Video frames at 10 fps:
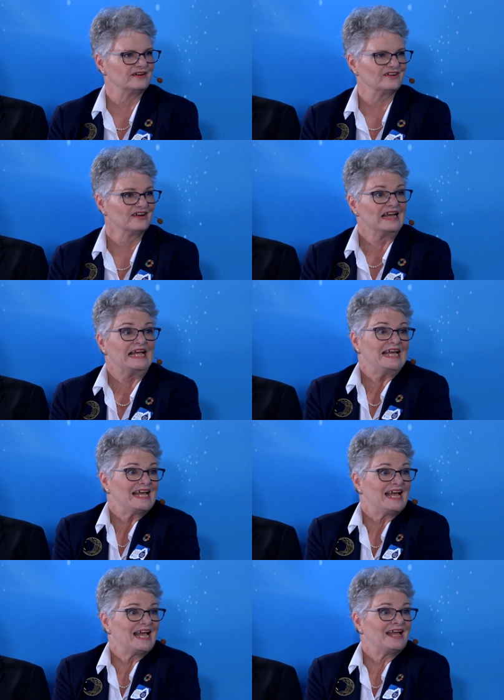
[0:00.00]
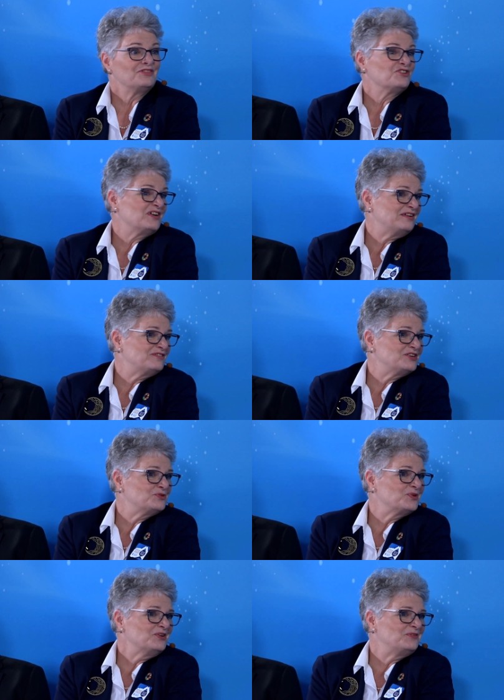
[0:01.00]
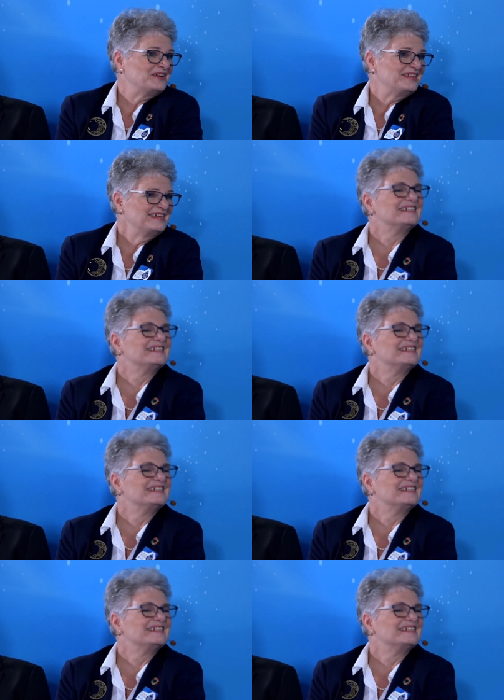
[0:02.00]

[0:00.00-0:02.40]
there, and they're great fun to work with.